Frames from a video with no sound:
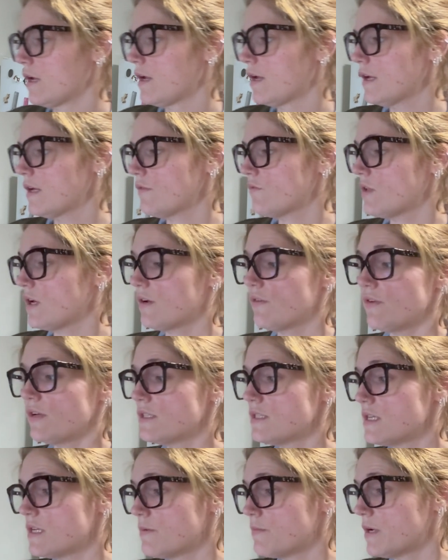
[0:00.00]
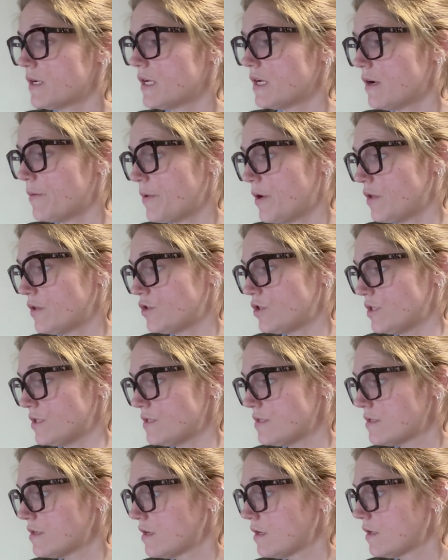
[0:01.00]
if that offends anybody,
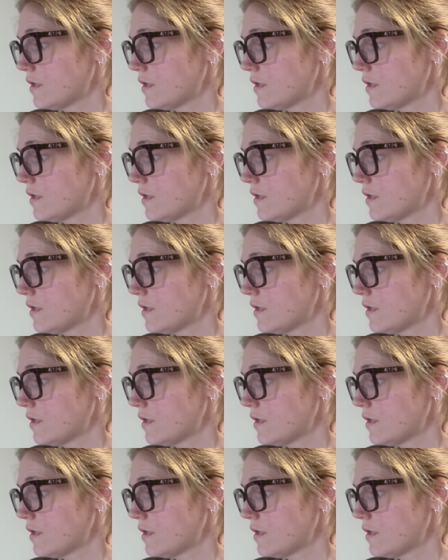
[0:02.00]
apologies.